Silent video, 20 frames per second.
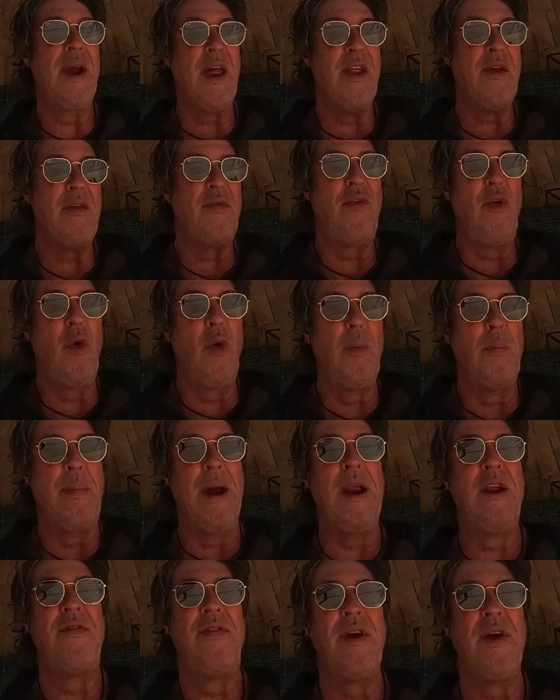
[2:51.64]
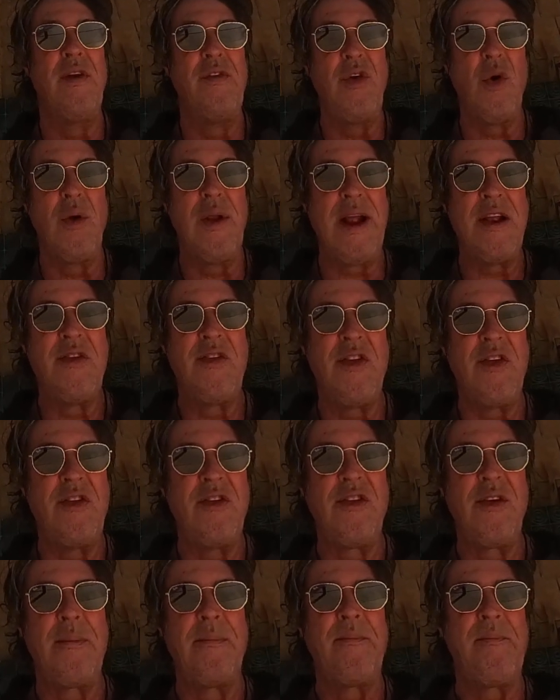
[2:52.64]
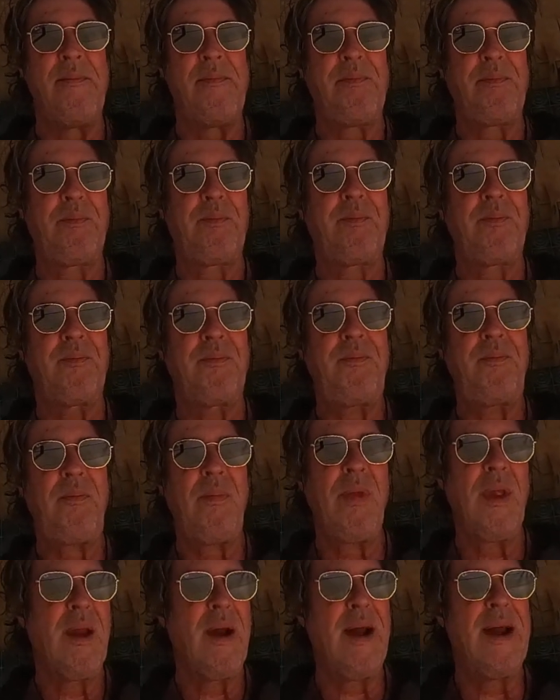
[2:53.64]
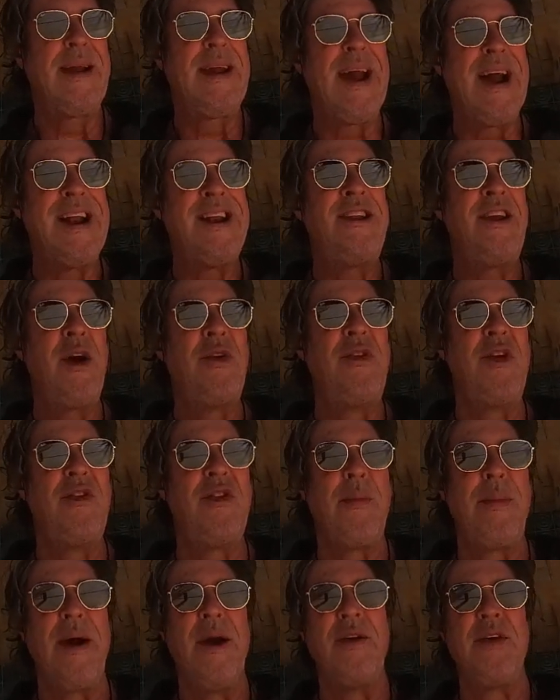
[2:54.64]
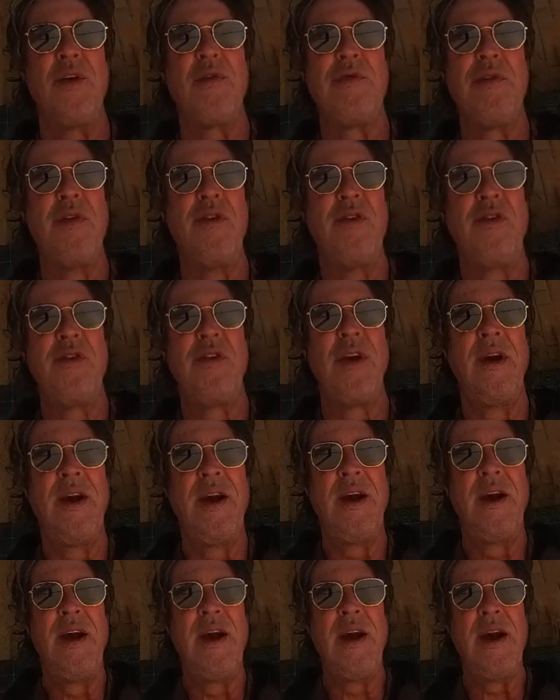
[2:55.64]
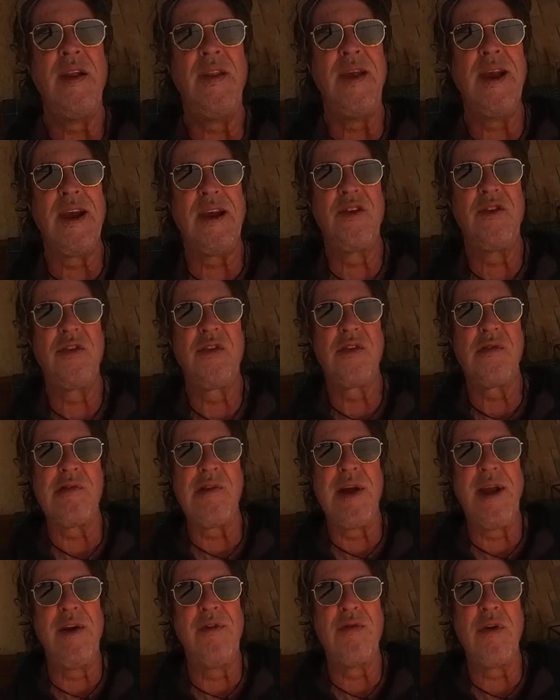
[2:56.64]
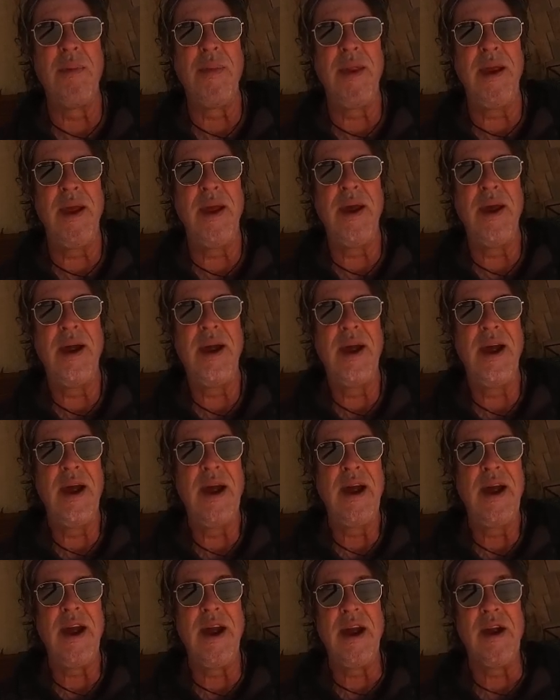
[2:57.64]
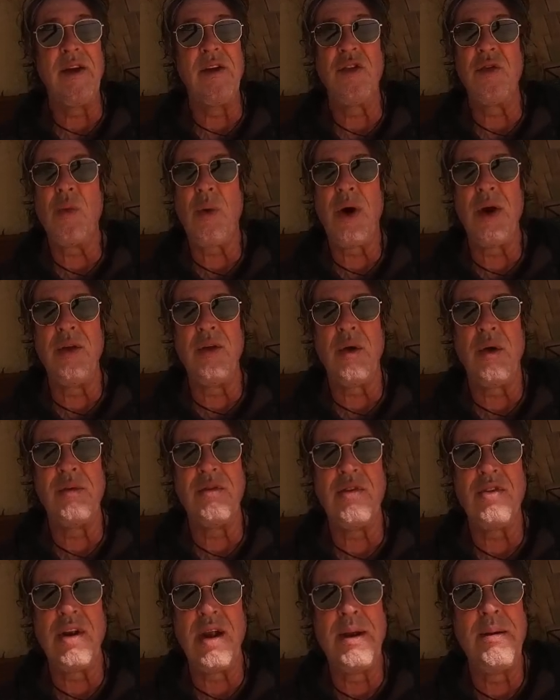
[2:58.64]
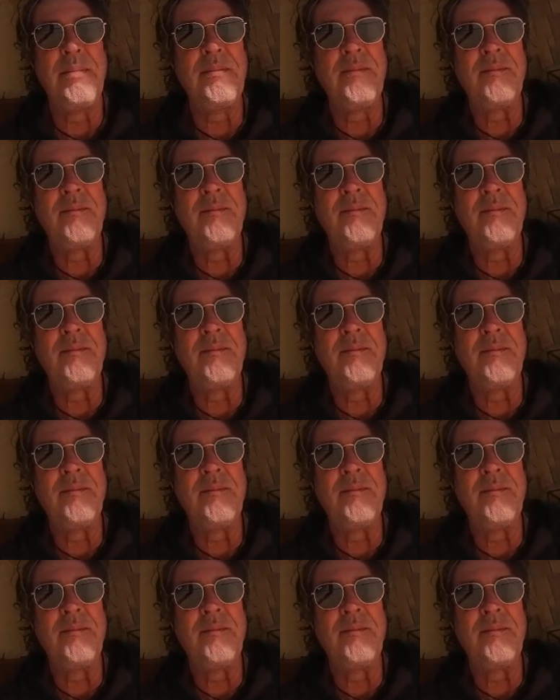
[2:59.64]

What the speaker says: get the full benefit of your lenses. I can notice a bit of difference in the X3 from the X1, obviously,